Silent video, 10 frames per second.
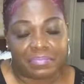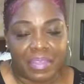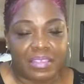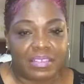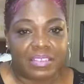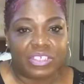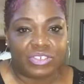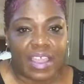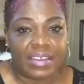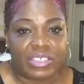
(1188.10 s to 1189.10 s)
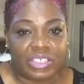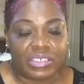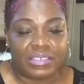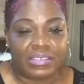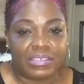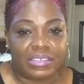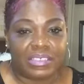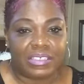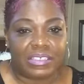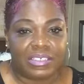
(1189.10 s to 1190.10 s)
basically strategy
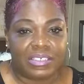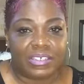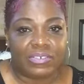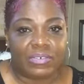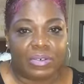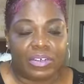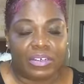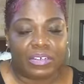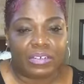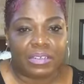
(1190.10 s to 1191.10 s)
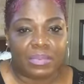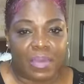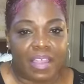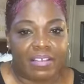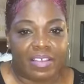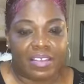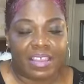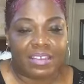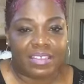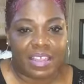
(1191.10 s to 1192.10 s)
for aspiring
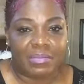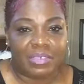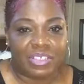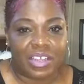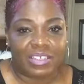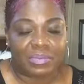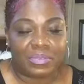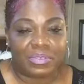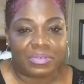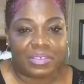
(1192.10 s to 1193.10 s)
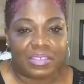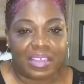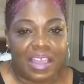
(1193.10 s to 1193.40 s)
and established entrepreneurs.